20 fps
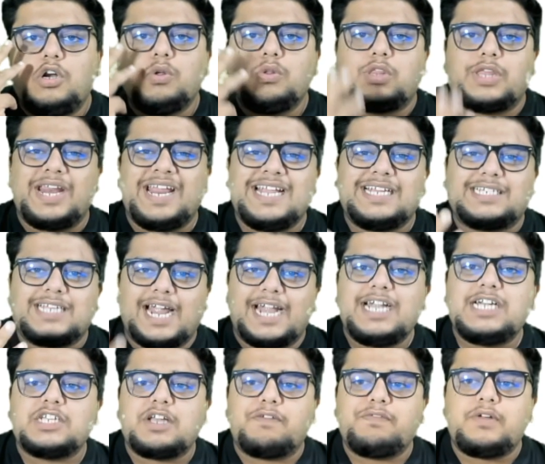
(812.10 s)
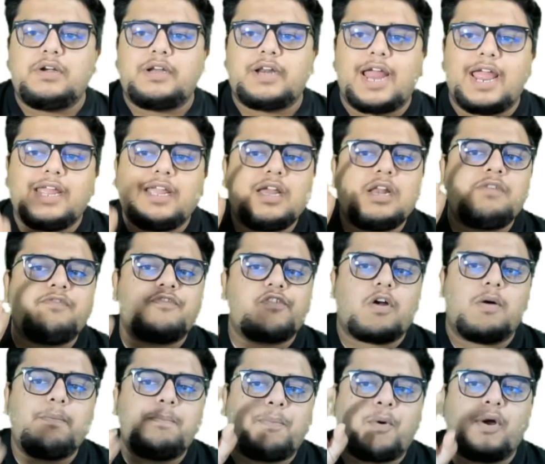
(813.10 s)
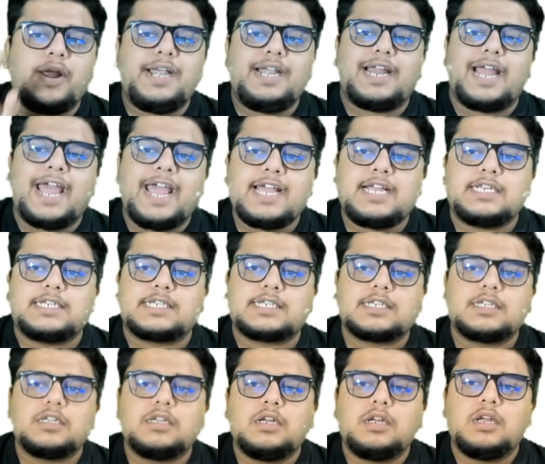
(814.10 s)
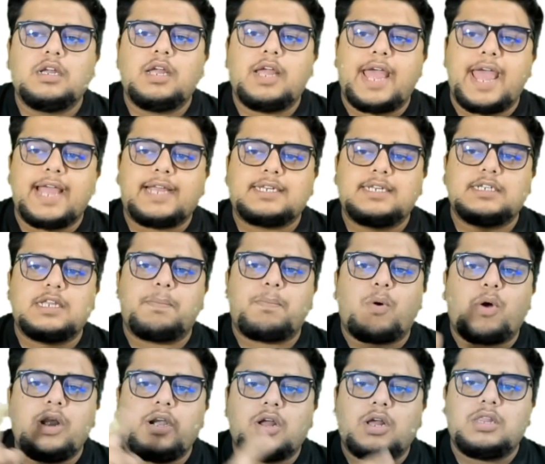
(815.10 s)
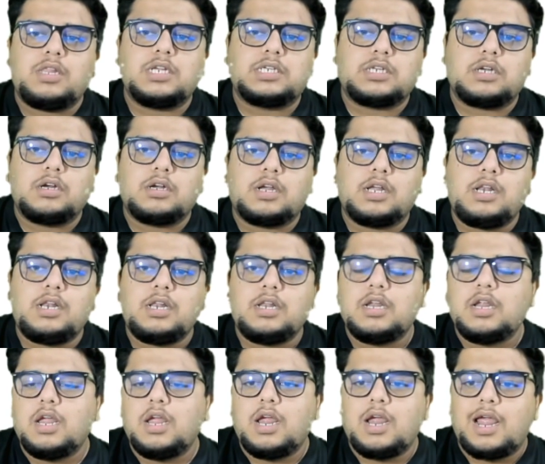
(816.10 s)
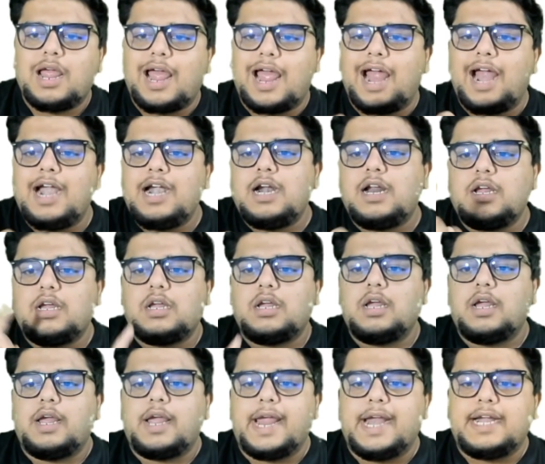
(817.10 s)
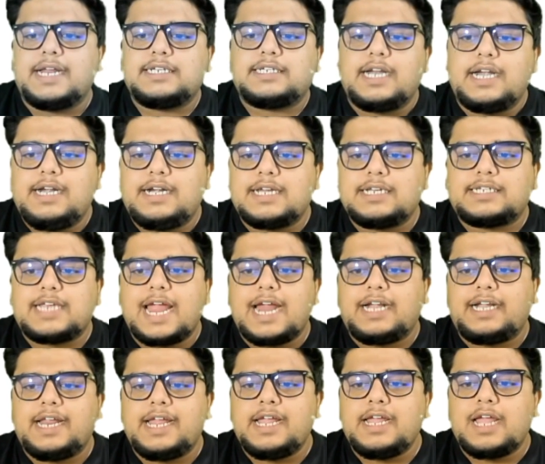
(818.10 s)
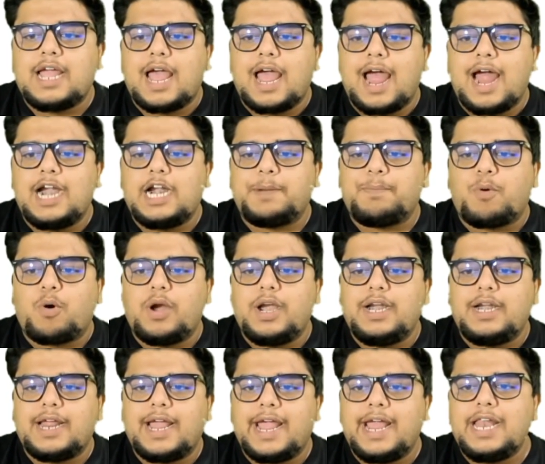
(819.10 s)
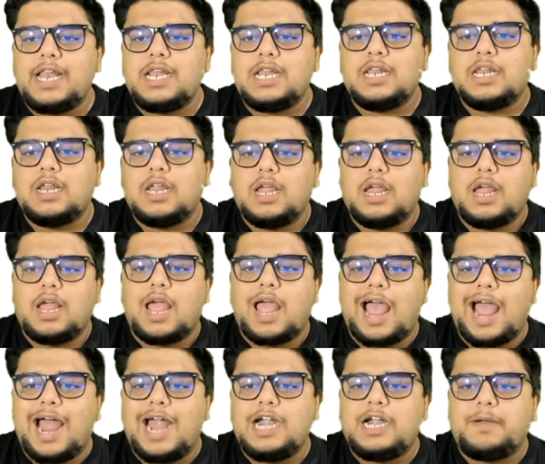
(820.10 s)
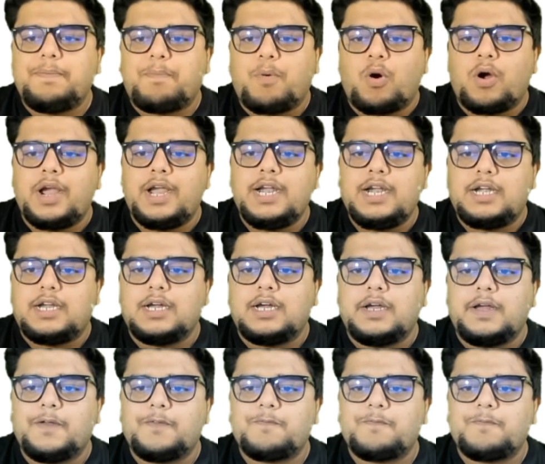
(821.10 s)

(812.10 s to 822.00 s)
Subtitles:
to 3 sides of the triangle from point X. X is a point on the circle and it is intersecting at point L, at point